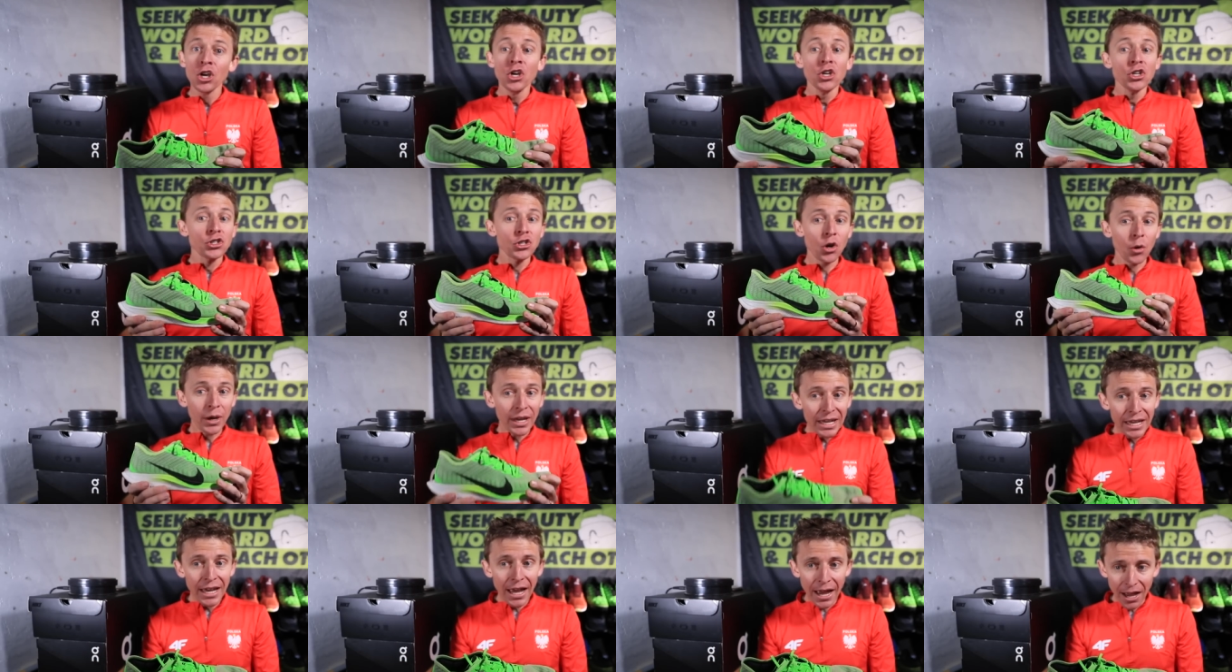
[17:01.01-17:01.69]
So
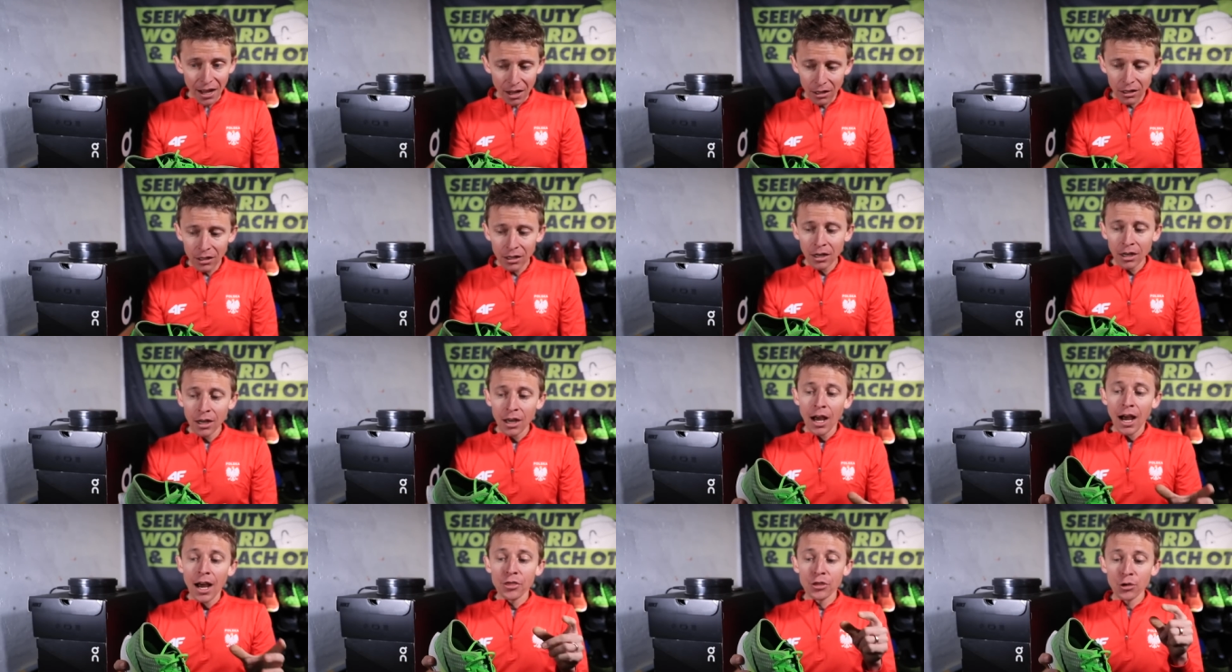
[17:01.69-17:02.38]
E L,
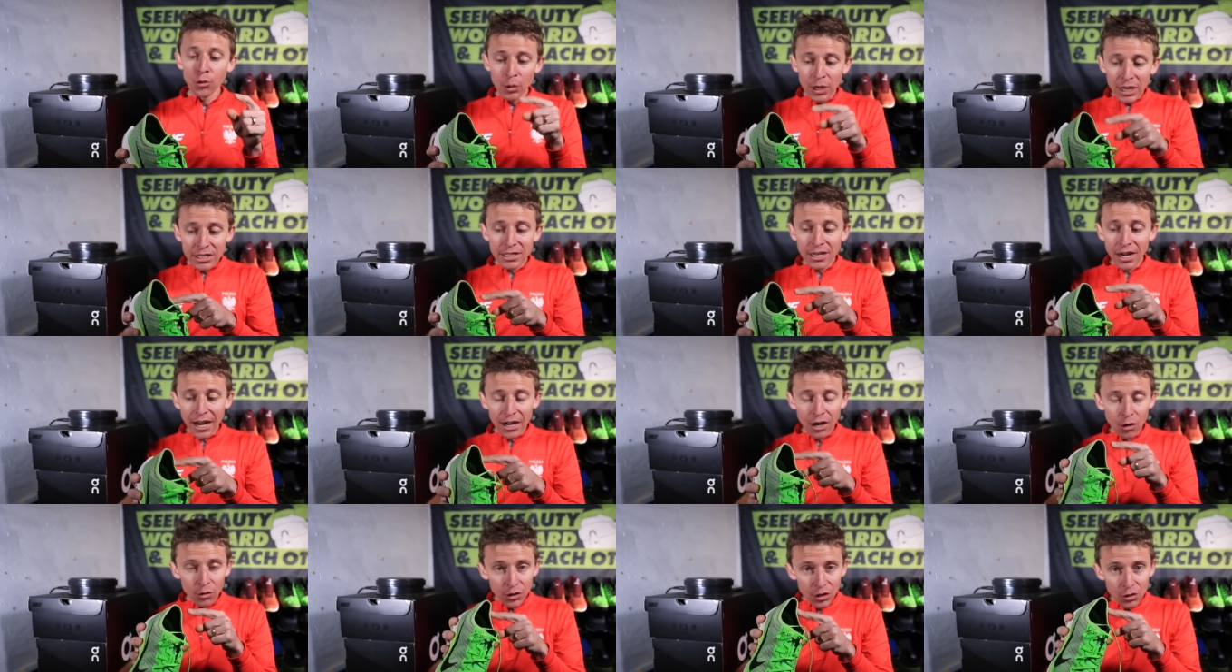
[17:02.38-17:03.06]
the reason
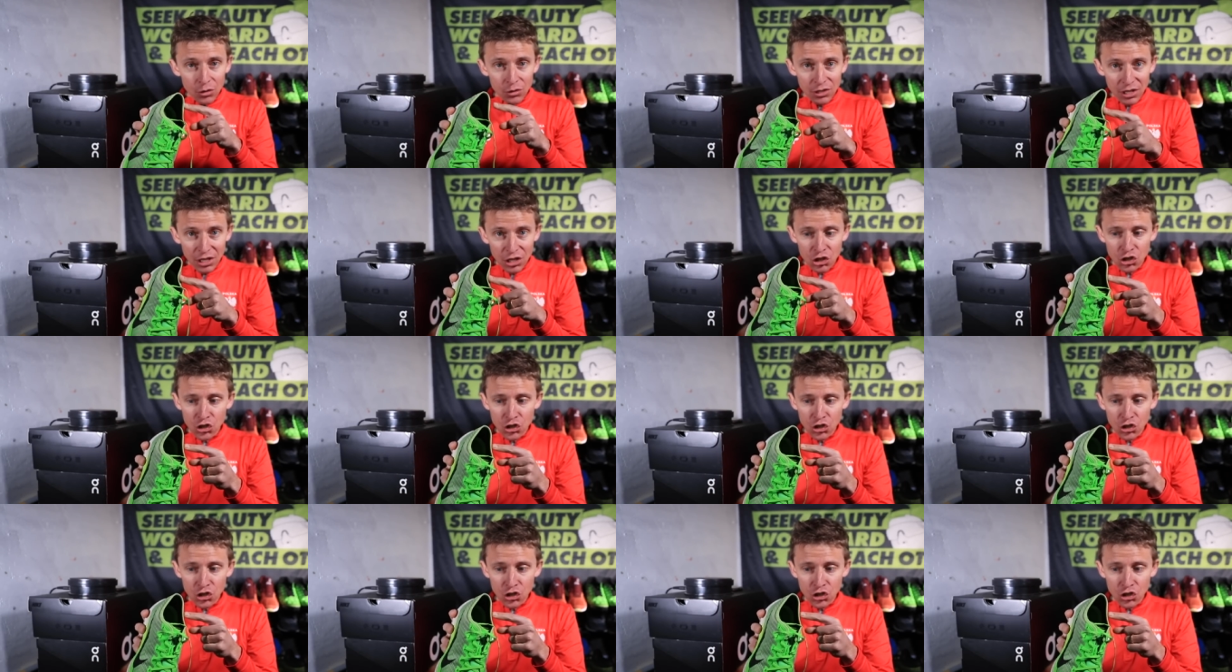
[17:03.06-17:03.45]
I don't use this